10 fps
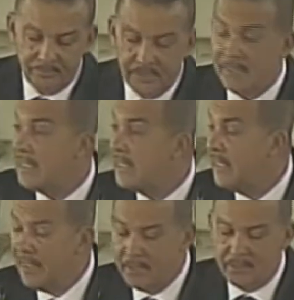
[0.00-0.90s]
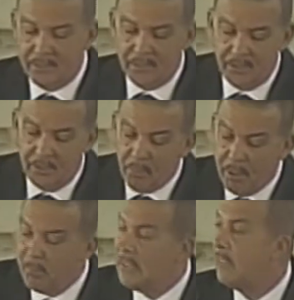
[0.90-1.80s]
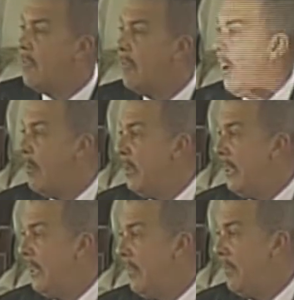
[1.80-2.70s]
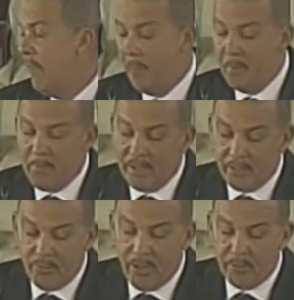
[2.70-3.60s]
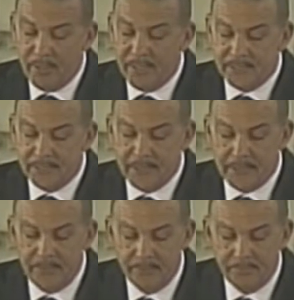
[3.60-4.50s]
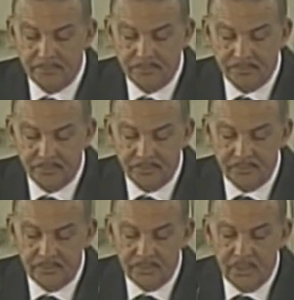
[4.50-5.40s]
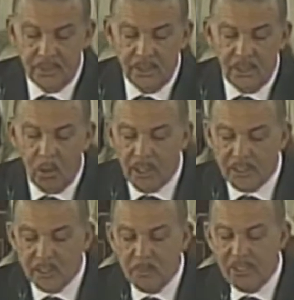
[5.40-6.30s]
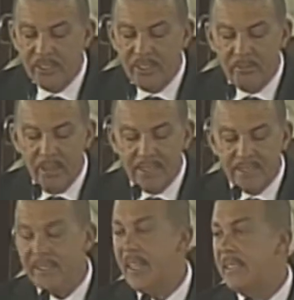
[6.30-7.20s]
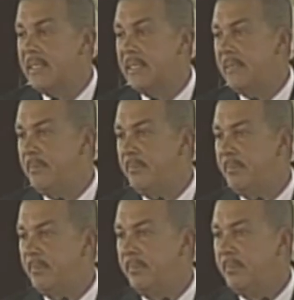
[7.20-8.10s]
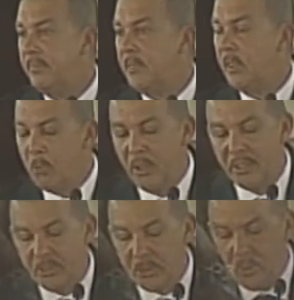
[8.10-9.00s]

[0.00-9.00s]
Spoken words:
sisters and members of the family, the Manning family and circle, all of the specially invited guests, good morning to